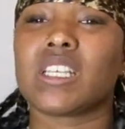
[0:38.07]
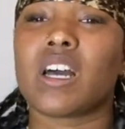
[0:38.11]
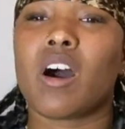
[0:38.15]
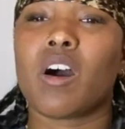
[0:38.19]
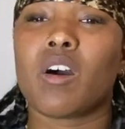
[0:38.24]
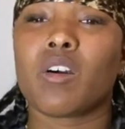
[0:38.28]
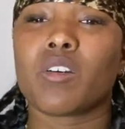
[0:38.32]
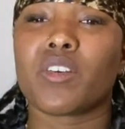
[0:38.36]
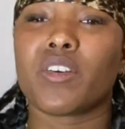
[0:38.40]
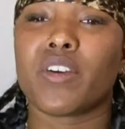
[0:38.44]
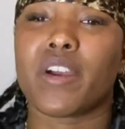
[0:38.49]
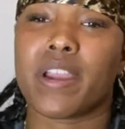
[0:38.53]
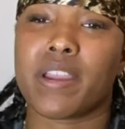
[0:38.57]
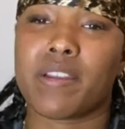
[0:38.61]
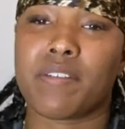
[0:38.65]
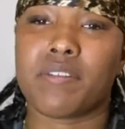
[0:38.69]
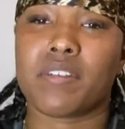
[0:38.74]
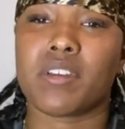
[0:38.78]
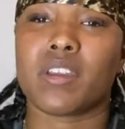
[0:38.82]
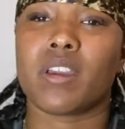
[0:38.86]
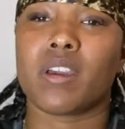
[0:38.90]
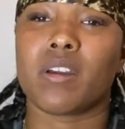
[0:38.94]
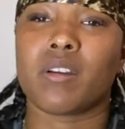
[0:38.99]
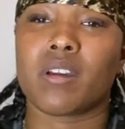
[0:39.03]
all
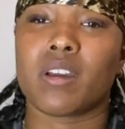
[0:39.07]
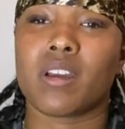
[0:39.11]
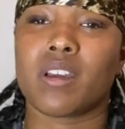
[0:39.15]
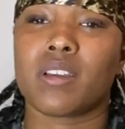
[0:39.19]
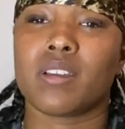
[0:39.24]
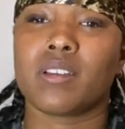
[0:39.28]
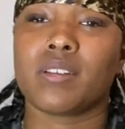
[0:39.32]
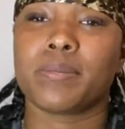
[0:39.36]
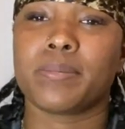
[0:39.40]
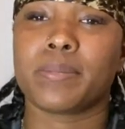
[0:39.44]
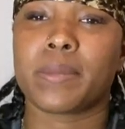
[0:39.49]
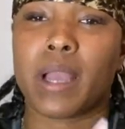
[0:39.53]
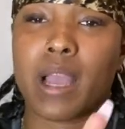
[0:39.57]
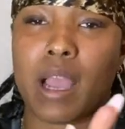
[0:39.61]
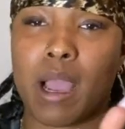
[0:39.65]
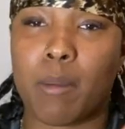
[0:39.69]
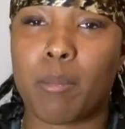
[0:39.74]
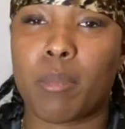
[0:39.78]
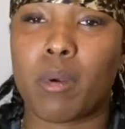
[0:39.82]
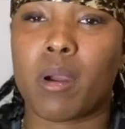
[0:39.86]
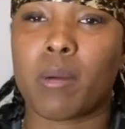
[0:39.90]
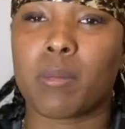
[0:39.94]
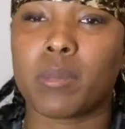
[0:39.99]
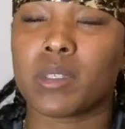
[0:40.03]
gravy, okay? I
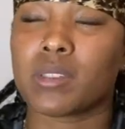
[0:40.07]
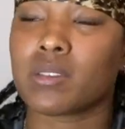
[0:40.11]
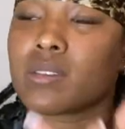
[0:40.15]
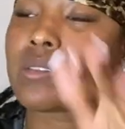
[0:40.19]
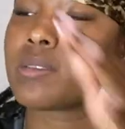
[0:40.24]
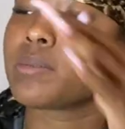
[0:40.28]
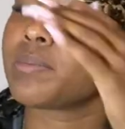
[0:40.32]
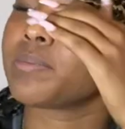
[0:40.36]
promise.